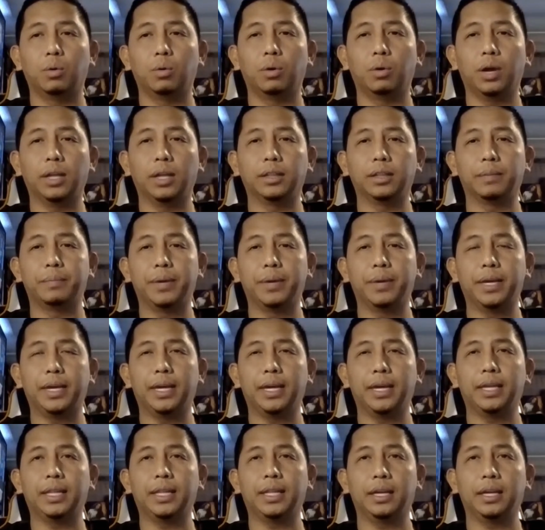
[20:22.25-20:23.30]
in the
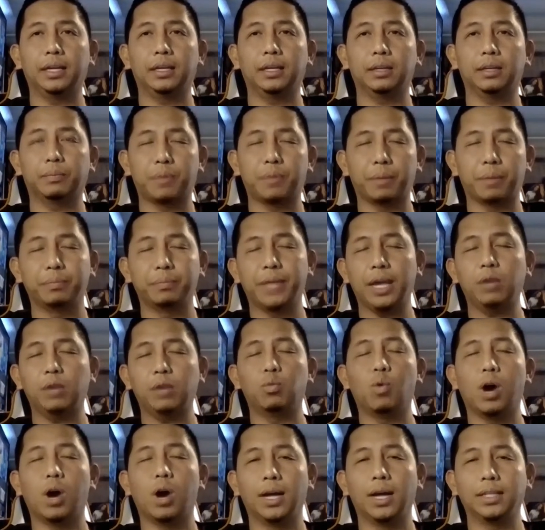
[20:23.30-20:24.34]
beginning, from day
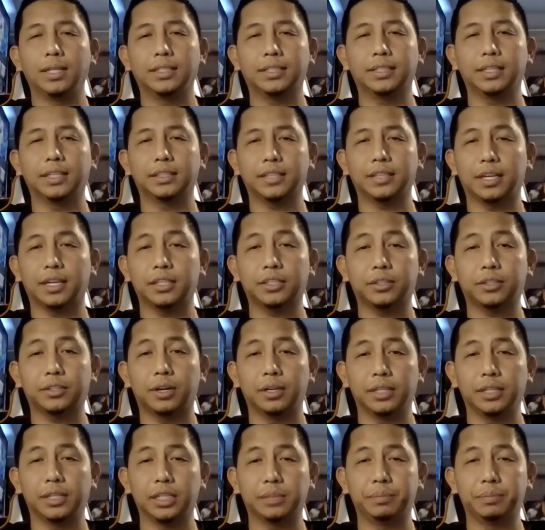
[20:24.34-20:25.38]
one, since I
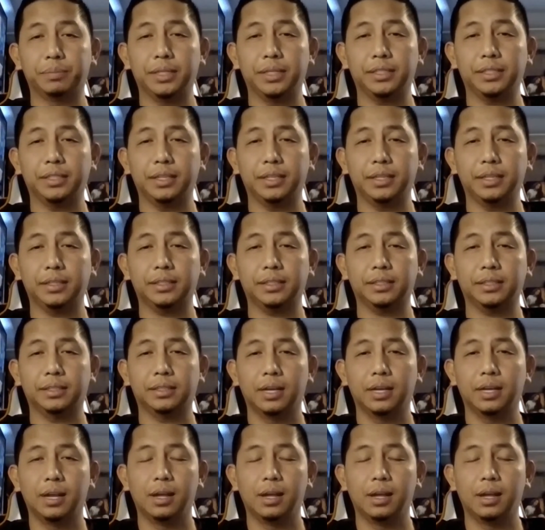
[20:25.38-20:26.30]
start this business,